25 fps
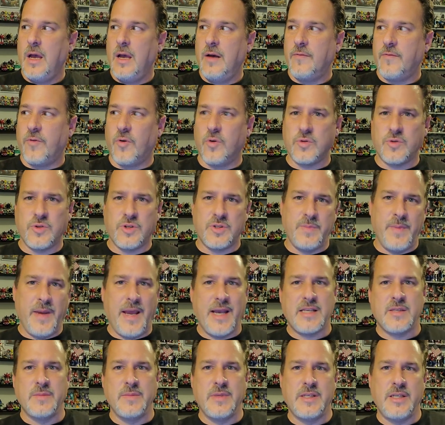Fortress
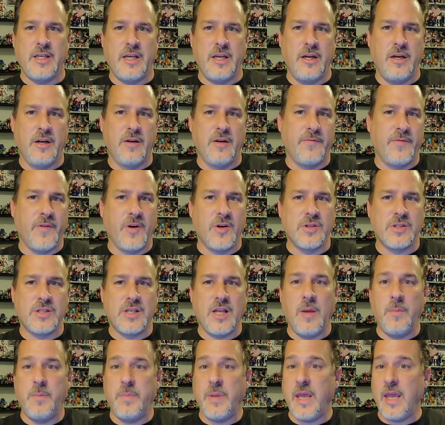Maximus here first
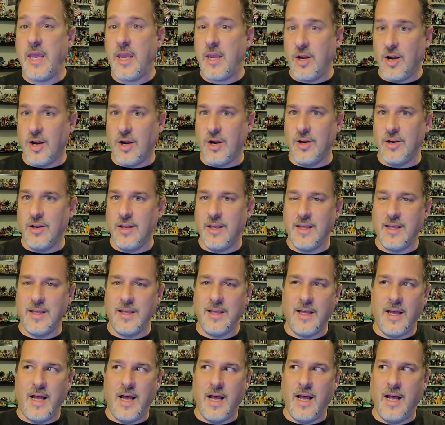appeared
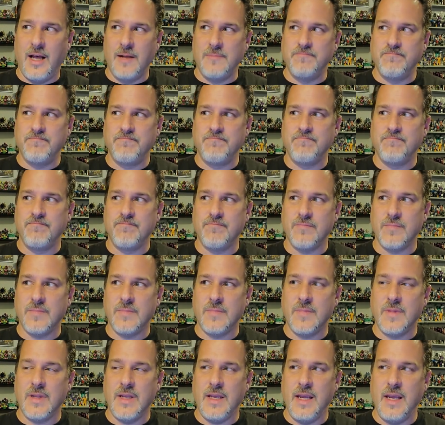
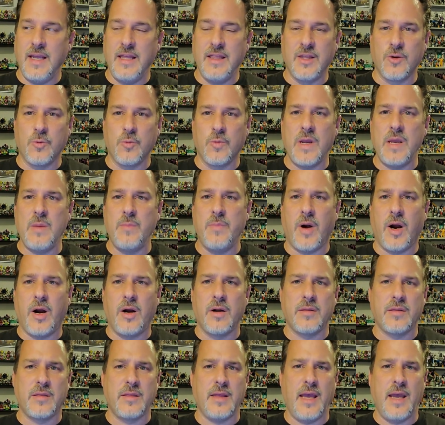in the
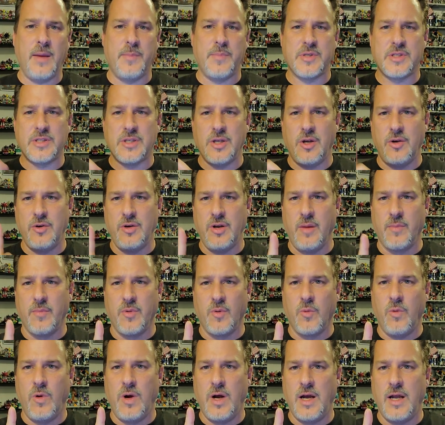Rebirth episode
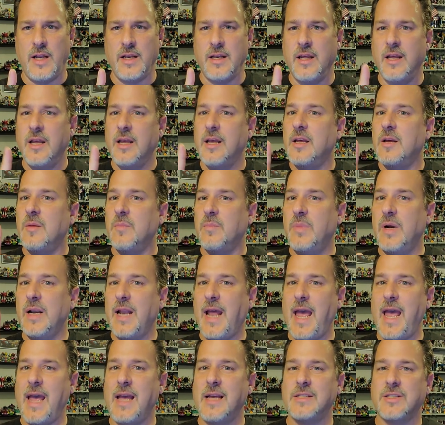number 1, but
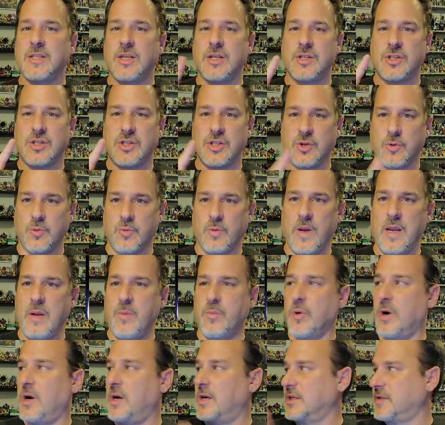as
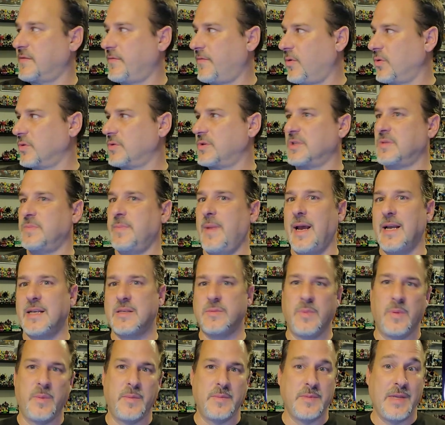Cerebros. Fortress
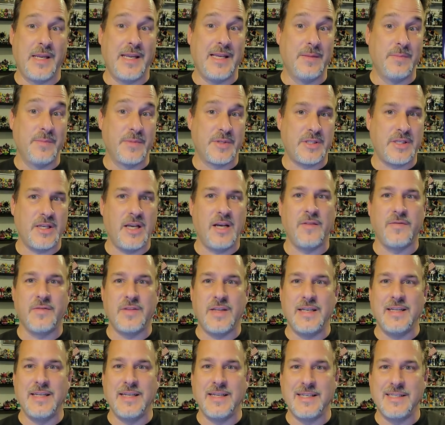Maximus himself
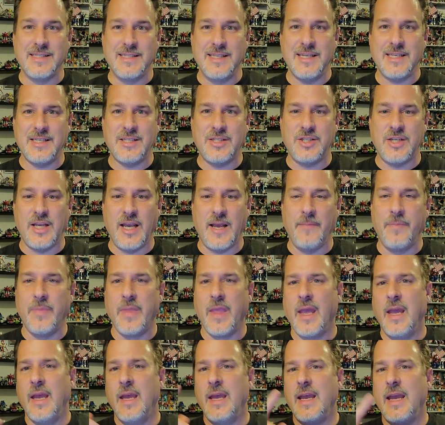didn't exist
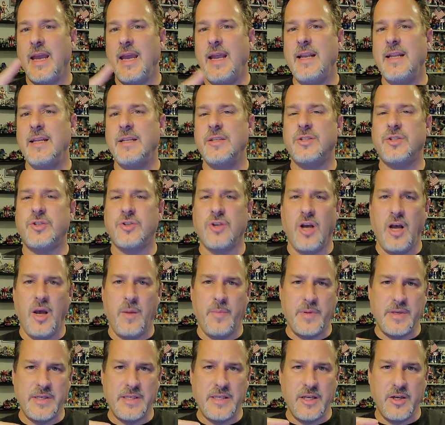yet. He didn't show
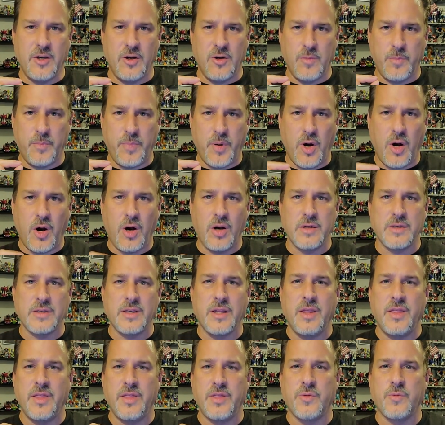up until
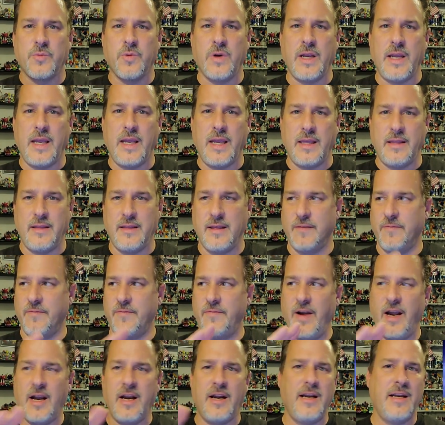part 3, the
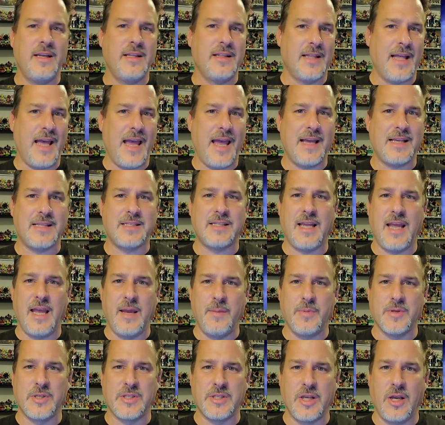very last
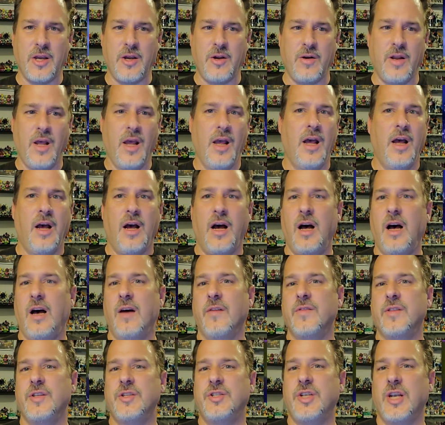episode
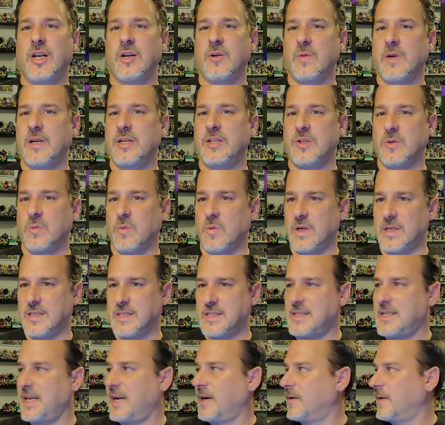of the Generation 1
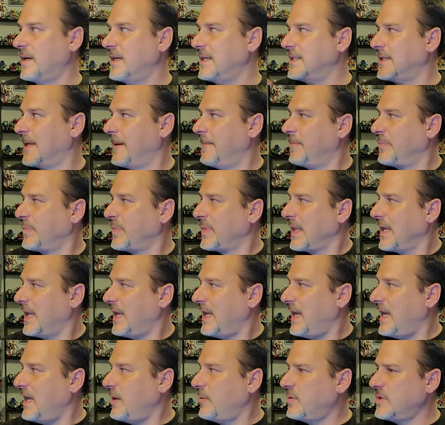series.
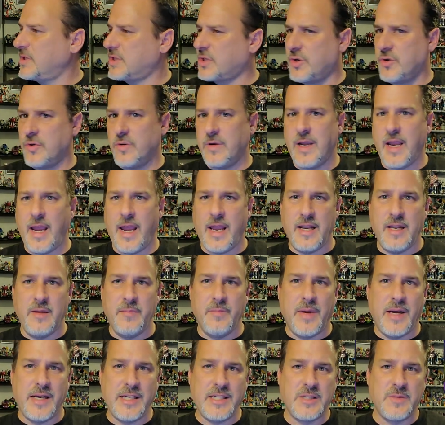He was
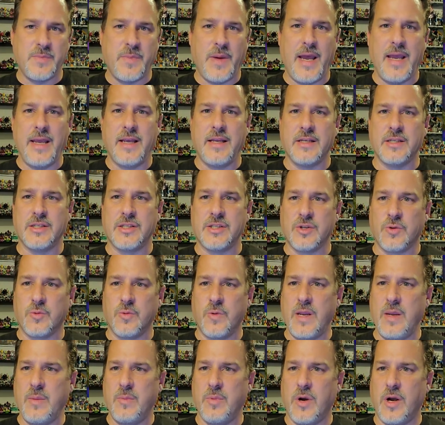created by Spike and
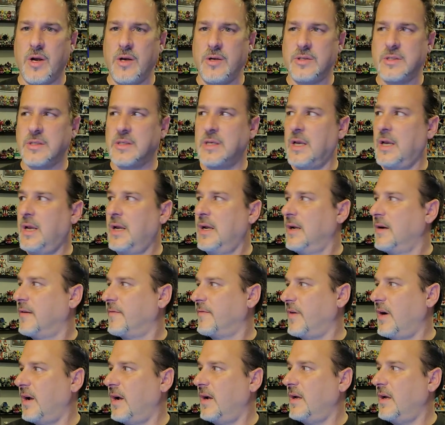Cerebros
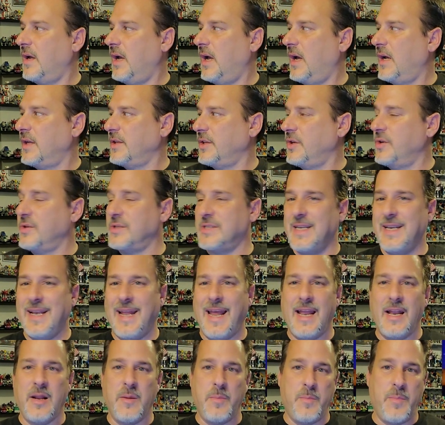for, using
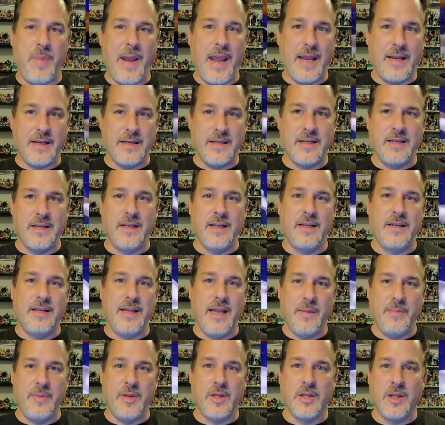an abandoned
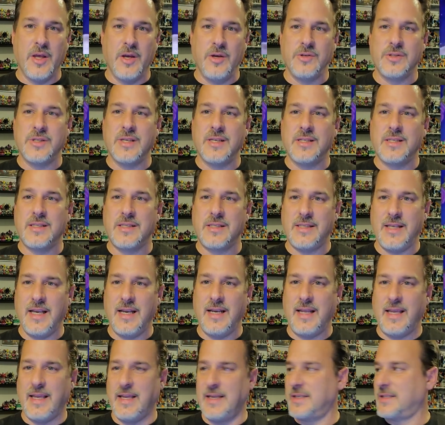Nebulos
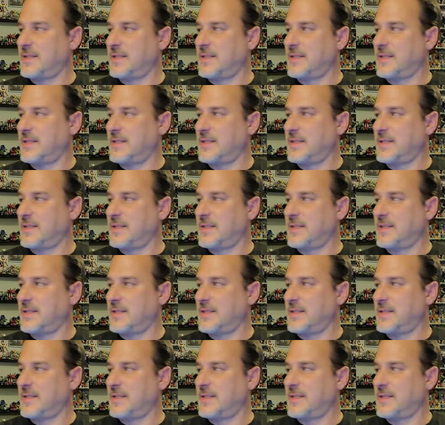city.